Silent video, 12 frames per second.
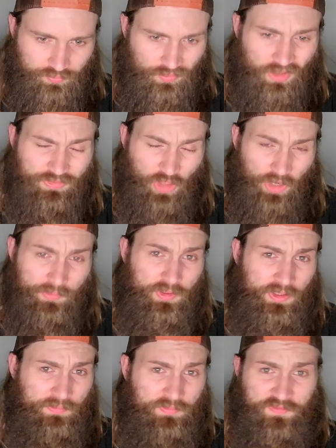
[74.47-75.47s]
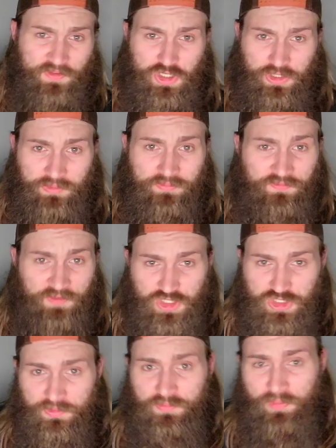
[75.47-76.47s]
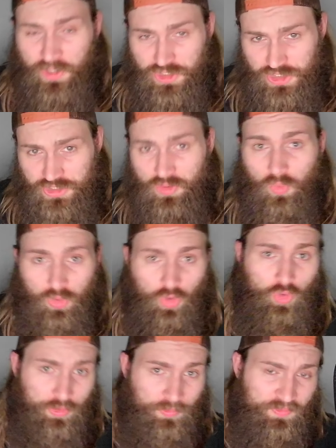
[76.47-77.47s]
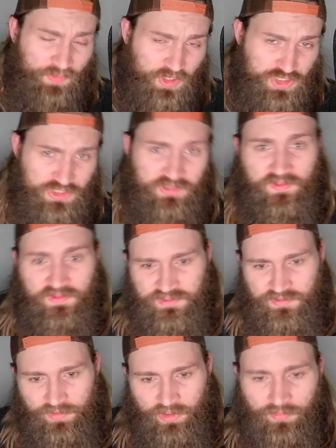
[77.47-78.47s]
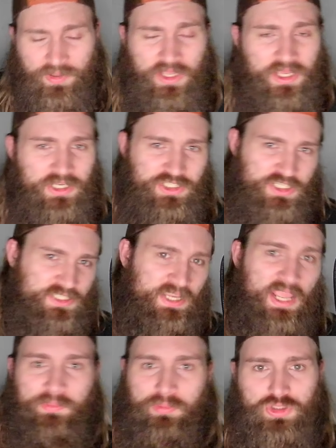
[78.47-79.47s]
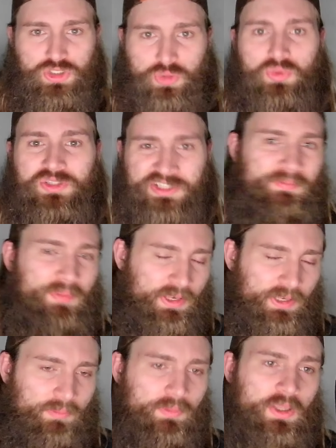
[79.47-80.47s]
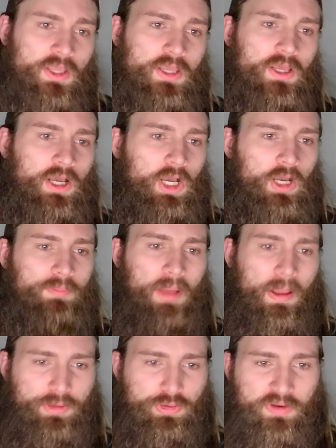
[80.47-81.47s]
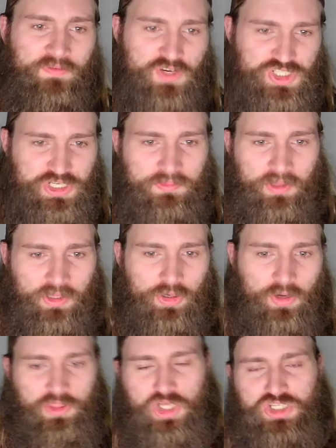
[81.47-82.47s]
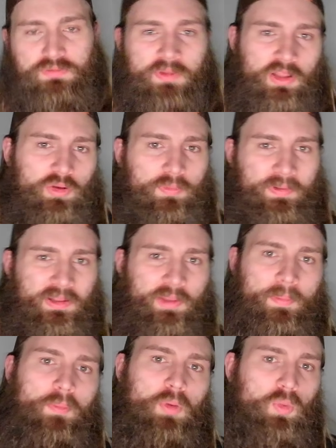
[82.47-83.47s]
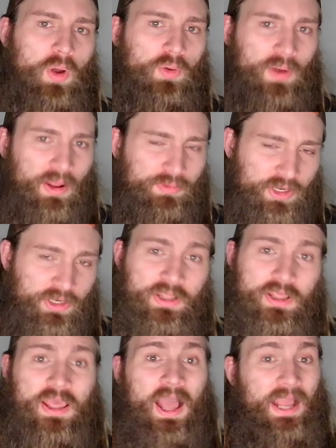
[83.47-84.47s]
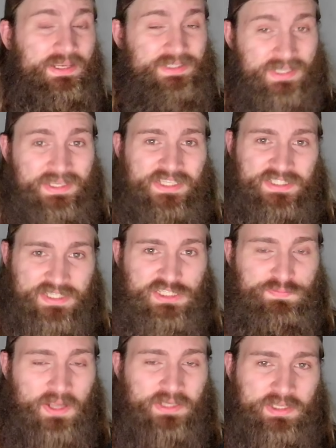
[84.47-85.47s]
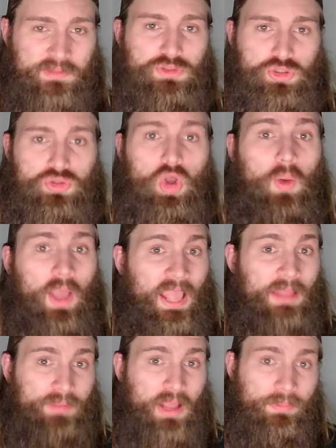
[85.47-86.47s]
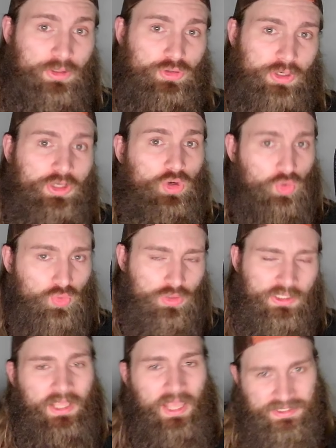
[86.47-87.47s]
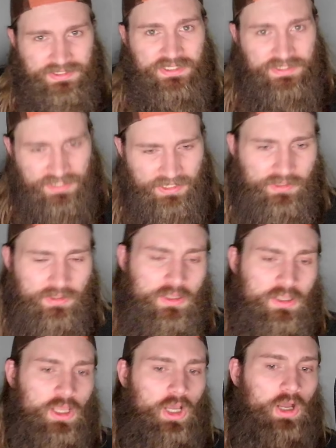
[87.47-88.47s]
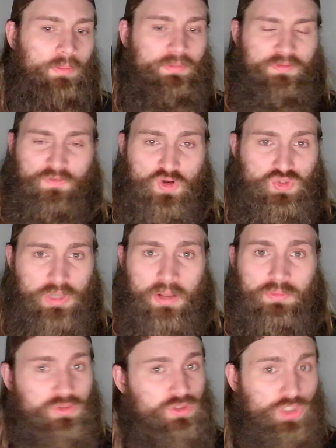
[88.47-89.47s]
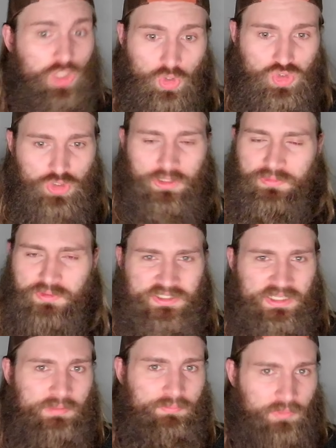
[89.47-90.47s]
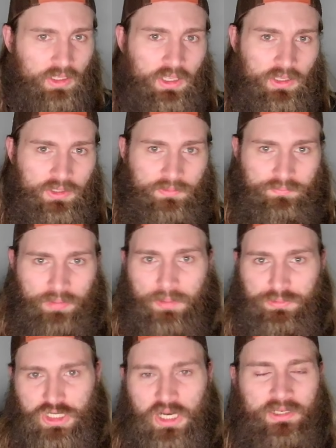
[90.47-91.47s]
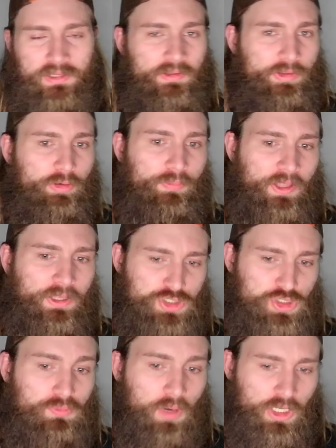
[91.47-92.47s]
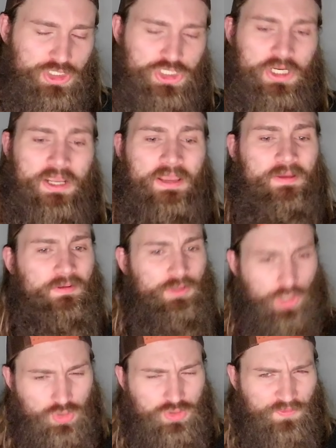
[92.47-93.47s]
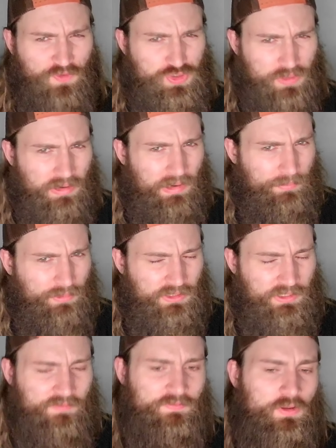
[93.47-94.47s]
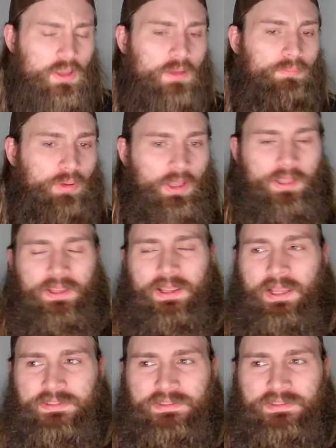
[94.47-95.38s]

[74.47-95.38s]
Thought he would finish him with punches or hurt him with punches and then submit him. Just able to submit him. Bobby Green versus Jim Miller. I thought Jim Miller would be a little bit more well-rounded. I did suspect him to go at Bobby Green early, as he did. The first round was closer. He was getting pop shot at a little bit too much. Close first round, I believe. But I